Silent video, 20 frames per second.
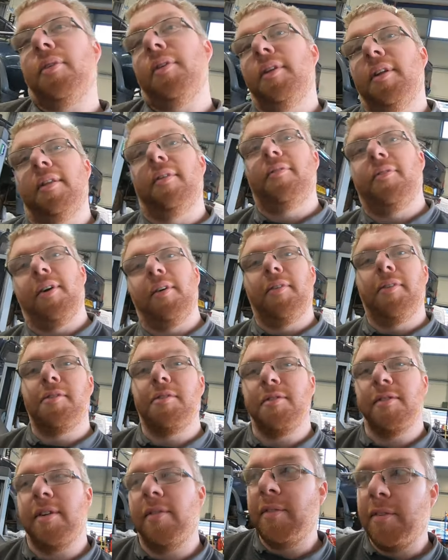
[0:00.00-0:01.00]
got another
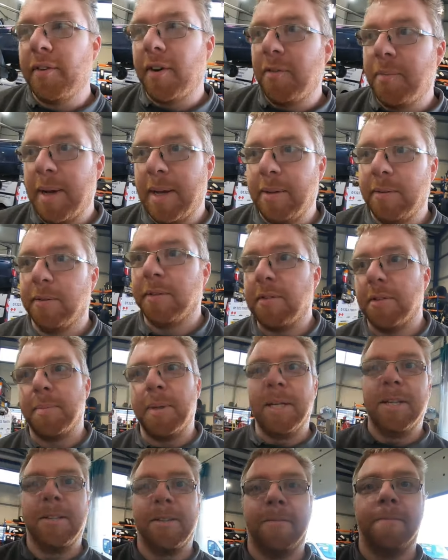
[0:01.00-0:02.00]
£575 to
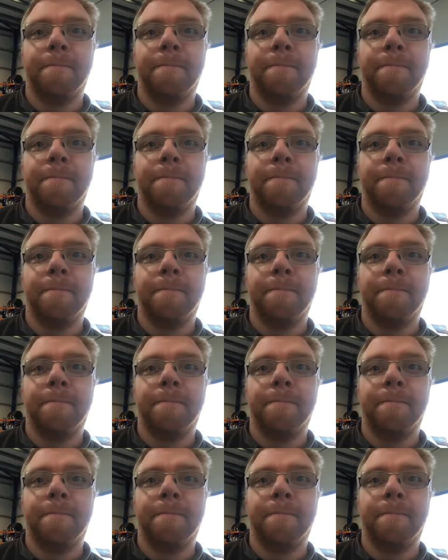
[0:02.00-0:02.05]
spend.